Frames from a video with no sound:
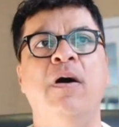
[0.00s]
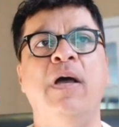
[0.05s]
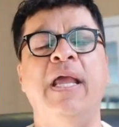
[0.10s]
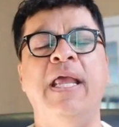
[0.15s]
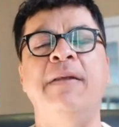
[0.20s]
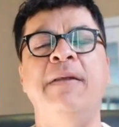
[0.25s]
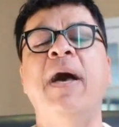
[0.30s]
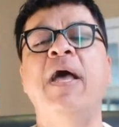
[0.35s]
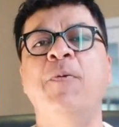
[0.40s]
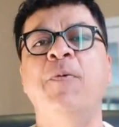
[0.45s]

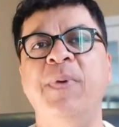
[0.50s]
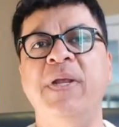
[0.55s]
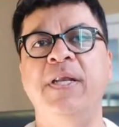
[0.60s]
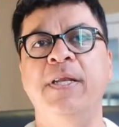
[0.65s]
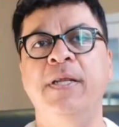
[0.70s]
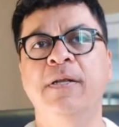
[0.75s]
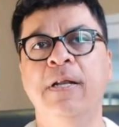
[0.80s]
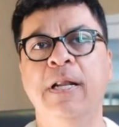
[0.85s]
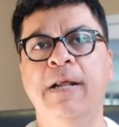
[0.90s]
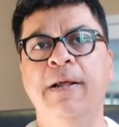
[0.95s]
In my
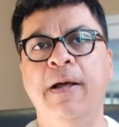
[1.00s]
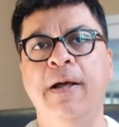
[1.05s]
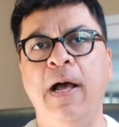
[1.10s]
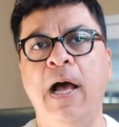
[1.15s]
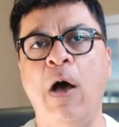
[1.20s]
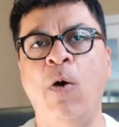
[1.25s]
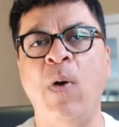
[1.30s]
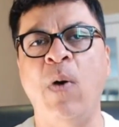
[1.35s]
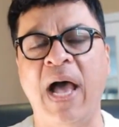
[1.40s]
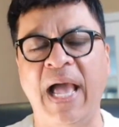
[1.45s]
opinion,
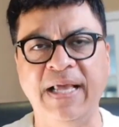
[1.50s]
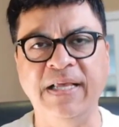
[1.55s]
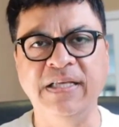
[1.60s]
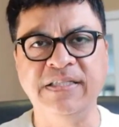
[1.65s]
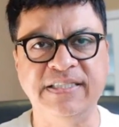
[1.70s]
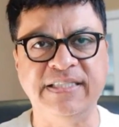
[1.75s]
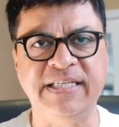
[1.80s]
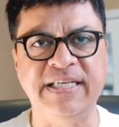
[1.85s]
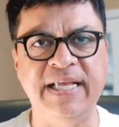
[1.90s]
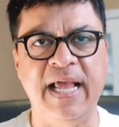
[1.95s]
how I
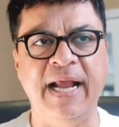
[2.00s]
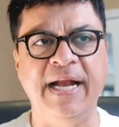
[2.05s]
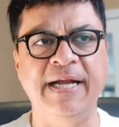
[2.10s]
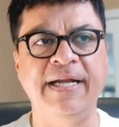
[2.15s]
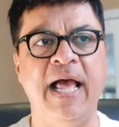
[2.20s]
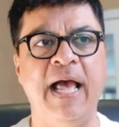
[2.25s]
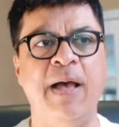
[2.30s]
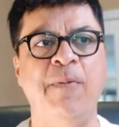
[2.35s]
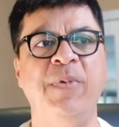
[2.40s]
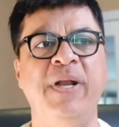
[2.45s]
see it
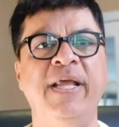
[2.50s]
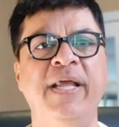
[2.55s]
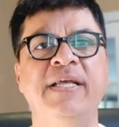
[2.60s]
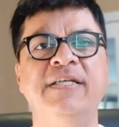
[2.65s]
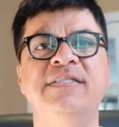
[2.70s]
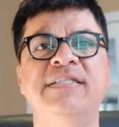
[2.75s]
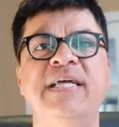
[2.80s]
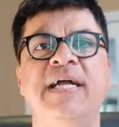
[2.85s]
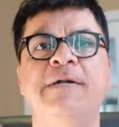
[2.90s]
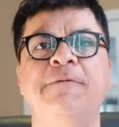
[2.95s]
happening
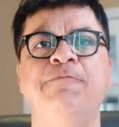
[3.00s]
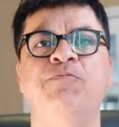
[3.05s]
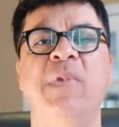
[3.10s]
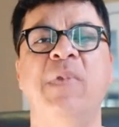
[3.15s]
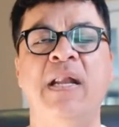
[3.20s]
is that,